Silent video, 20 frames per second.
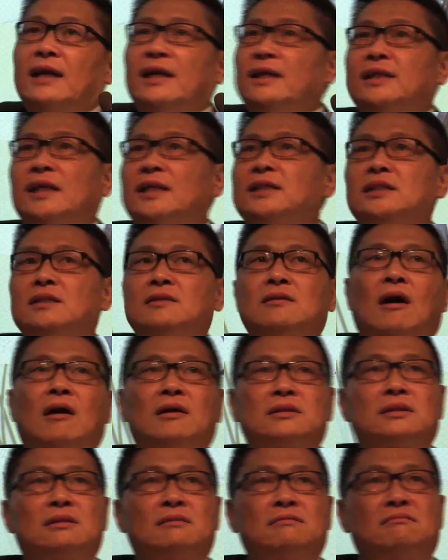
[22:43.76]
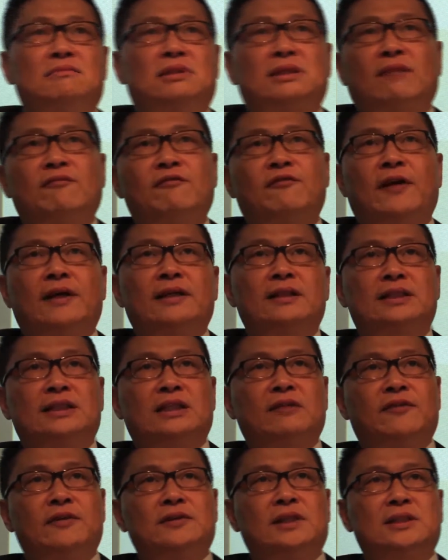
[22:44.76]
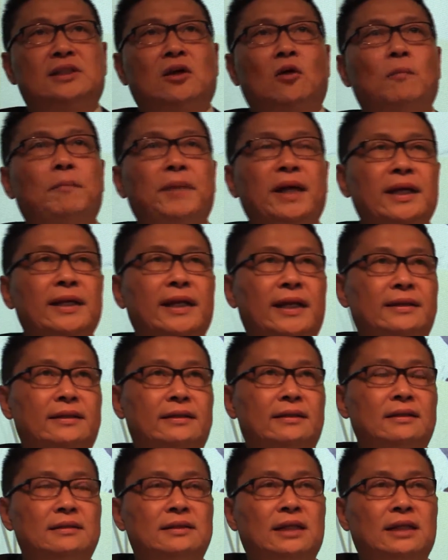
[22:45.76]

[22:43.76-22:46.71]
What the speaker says: that it is not something civil disobedient.